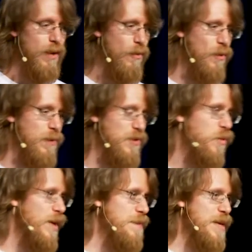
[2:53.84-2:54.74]
We're
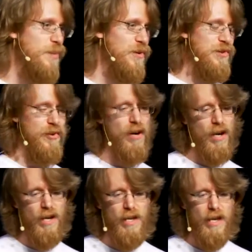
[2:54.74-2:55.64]
20 people
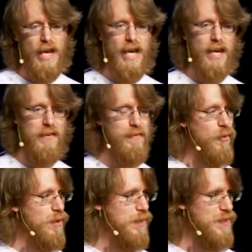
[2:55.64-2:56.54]
strong, and
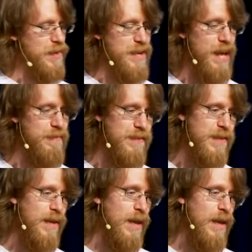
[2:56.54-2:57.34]
4 of us are devs.